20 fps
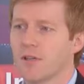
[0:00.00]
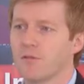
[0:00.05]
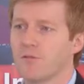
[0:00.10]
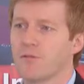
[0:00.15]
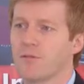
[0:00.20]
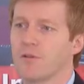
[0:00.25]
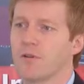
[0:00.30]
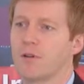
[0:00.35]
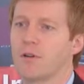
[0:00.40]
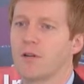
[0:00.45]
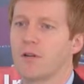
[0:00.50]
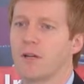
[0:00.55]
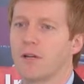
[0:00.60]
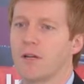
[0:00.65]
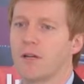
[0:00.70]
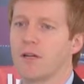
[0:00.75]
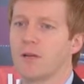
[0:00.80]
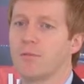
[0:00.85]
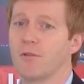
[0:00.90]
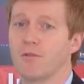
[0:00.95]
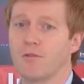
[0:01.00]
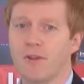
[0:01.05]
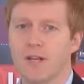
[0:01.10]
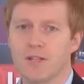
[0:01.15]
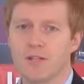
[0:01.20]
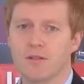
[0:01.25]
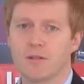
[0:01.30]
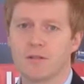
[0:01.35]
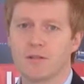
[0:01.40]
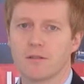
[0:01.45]
for uh,
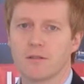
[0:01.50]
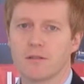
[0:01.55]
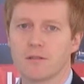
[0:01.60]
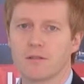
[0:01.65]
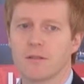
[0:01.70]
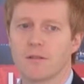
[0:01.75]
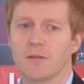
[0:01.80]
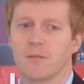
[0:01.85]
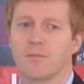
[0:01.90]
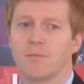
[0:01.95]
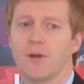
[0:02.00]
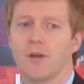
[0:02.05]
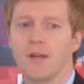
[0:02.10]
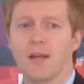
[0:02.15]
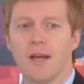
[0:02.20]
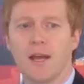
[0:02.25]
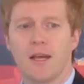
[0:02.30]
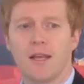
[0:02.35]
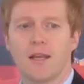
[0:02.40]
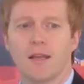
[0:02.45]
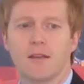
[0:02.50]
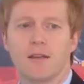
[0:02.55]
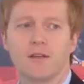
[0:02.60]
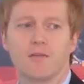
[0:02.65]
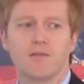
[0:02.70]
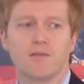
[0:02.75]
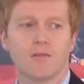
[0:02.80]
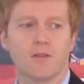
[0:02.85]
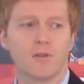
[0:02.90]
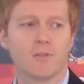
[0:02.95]
professionals, but at an
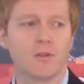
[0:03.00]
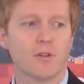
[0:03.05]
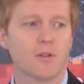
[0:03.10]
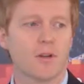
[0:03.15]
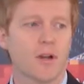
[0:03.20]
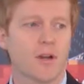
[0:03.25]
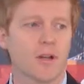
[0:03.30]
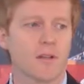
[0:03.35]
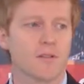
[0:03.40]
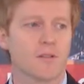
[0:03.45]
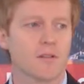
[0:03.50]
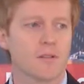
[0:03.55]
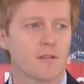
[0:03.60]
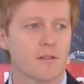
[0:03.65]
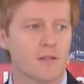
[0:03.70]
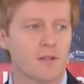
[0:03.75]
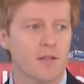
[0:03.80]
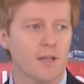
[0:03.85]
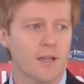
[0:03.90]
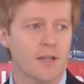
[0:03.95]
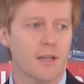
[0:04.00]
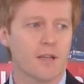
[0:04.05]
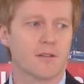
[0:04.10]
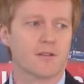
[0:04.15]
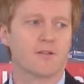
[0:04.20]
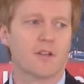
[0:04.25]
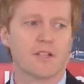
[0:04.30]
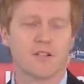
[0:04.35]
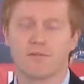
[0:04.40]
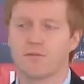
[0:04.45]
affordable cost, again,
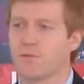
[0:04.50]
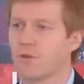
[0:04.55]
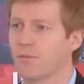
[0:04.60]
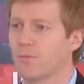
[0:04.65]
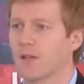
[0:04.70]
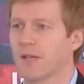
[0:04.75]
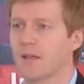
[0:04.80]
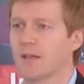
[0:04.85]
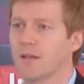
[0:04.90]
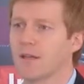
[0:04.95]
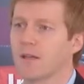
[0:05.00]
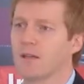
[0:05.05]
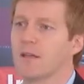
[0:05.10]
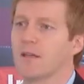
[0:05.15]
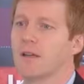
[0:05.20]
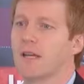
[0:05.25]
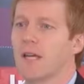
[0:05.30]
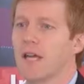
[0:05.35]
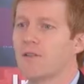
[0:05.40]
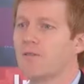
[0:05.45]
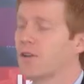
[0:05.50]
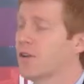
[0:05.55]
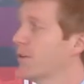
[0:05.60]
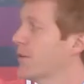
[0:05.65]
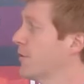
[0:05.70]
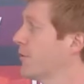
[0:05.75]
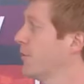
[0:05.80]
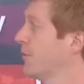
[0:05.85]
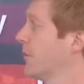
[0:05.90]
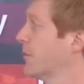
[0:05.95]
transforming every
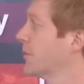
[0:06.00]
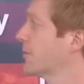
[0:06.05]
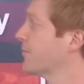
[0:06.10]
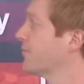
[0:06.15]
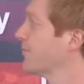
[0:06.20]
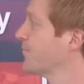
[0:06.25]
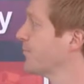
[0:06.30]
other field.